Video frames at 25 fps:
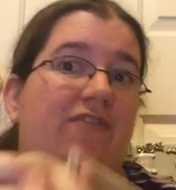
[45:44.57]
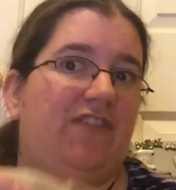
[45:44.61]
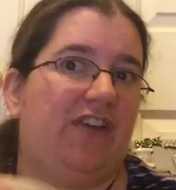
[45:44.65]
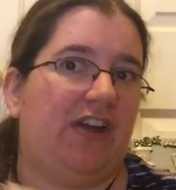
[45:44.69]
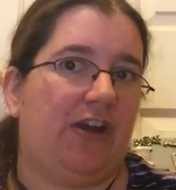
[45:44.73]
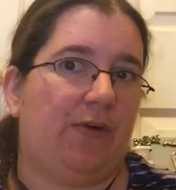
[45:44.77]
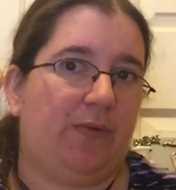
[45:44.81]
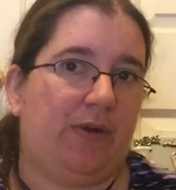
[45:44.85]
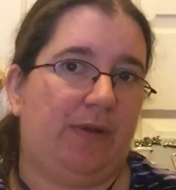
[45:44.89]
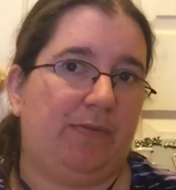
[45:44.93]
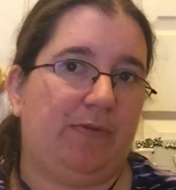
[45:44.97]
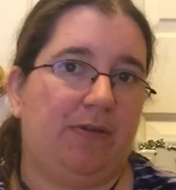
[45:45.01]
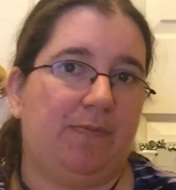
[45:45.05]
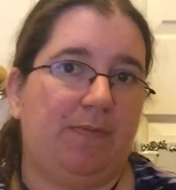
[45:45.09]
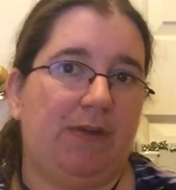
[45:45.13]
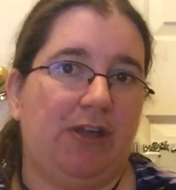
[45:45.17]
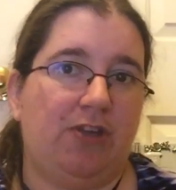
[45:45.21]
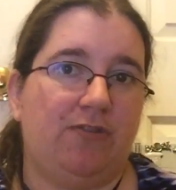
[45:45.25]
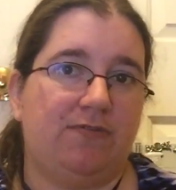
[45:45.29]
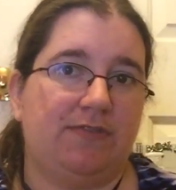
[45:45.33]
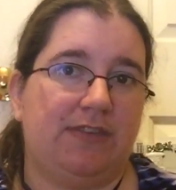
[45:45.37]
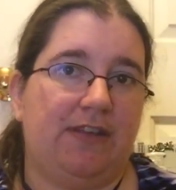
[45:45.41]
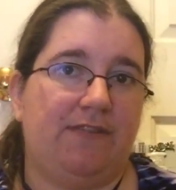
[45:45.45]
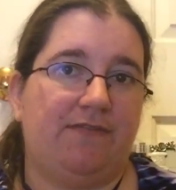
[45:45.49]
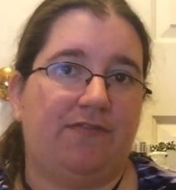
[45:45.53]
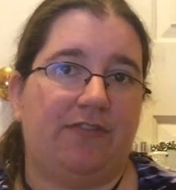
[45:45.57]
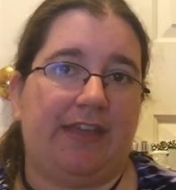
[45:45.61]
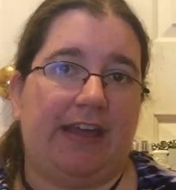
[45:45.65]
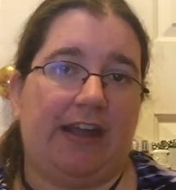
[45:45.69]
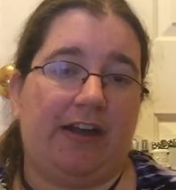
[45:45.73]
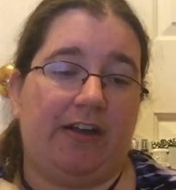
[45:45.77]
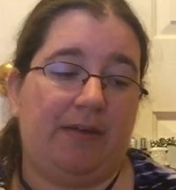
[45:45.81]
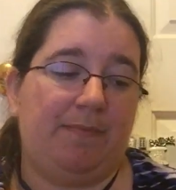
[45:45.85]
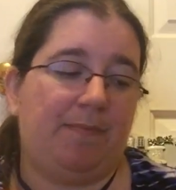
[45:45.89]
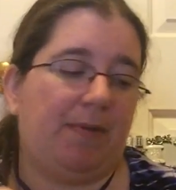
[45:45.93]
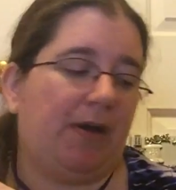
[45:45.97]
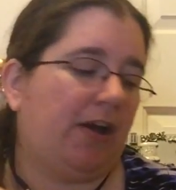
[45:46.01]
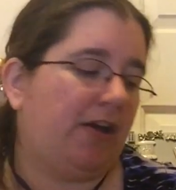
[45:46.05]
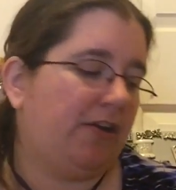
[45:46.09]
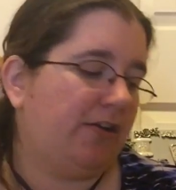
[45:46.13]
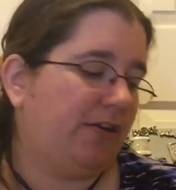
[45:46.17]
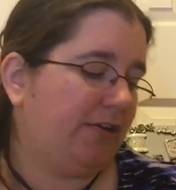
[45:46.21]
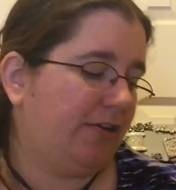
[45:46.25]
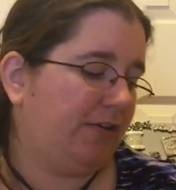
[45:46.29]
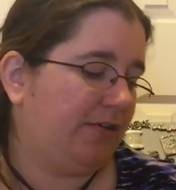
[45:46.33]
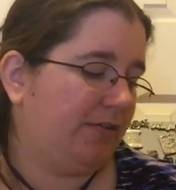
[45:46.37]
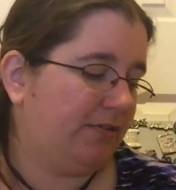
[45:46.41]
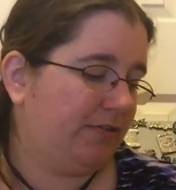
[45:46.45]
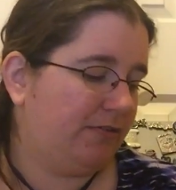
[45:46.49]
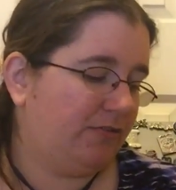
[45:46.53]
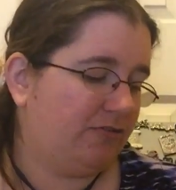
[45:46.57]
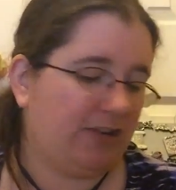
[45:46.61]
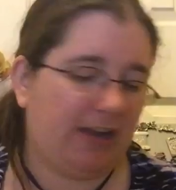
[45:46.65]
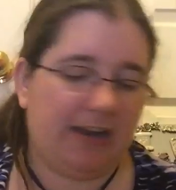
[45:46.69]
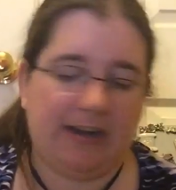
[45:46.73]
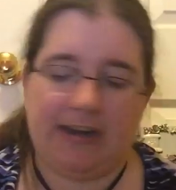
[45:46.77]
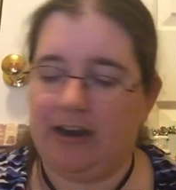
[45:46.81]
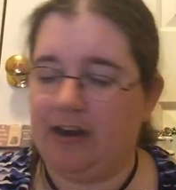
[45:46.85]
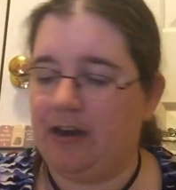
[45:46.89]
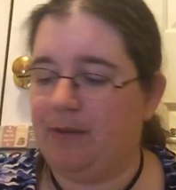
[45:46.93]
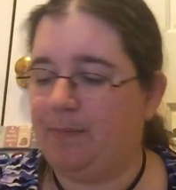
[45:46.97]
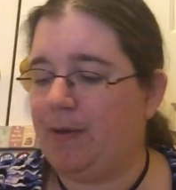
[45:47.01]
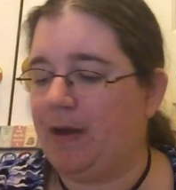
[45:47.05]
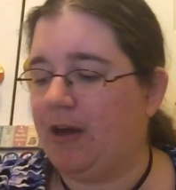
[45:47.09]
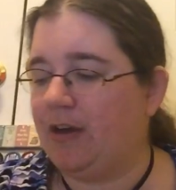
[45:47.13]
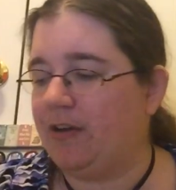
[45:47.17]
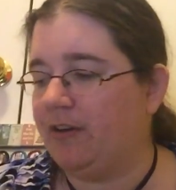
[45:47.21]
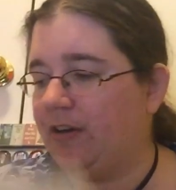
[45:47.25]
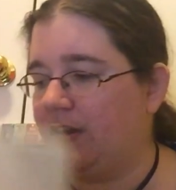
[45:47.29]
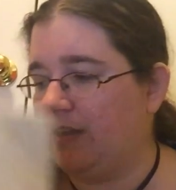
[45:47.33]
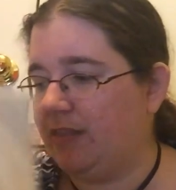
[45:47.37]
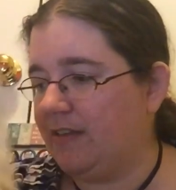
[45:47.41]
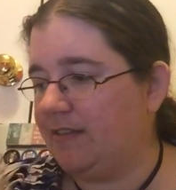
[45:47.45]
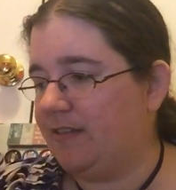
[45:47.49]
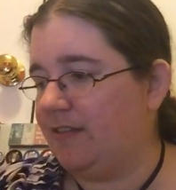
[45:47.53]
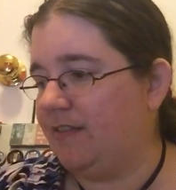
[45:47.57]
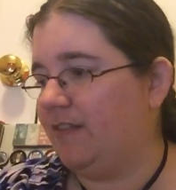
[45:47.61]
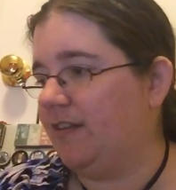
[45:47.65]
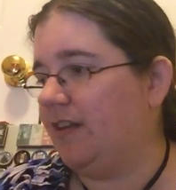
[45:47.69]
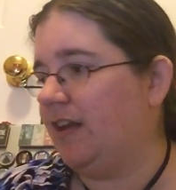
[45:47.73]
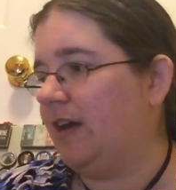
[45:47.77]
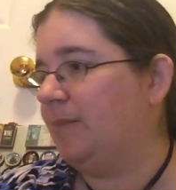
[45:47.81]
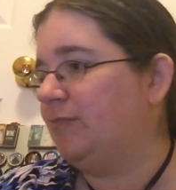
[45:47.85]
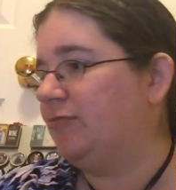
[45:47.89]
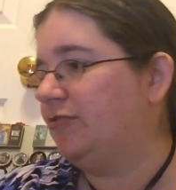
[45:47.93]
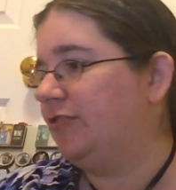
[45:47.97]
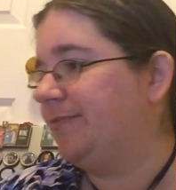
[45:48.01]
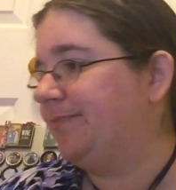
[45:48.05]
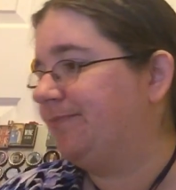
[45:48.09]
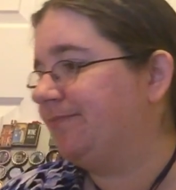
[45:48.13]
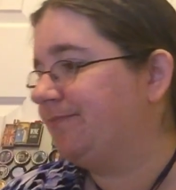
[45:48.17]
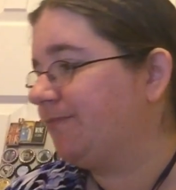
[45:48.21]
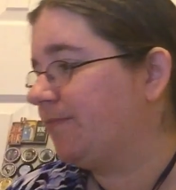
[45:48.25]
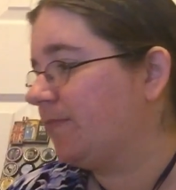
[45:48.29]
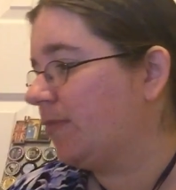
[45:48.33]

to figure out what I'm going to be using for the Harry Potter, Giant Harry Potter, and this is an option.